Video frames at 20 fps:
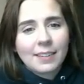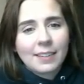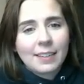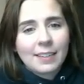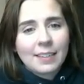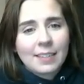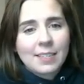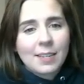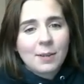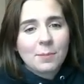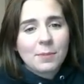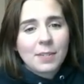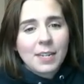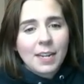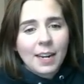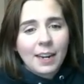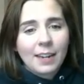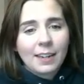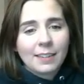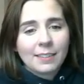
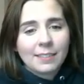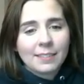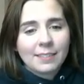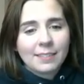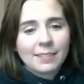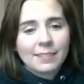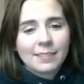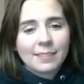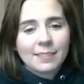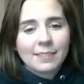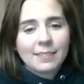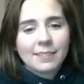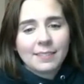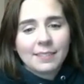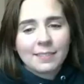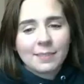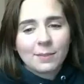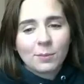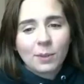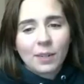someday
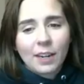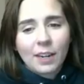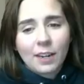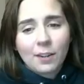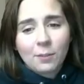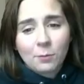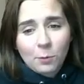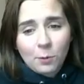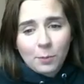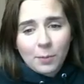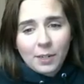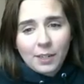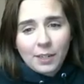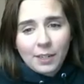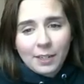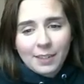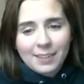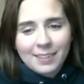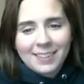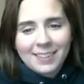when I have more money.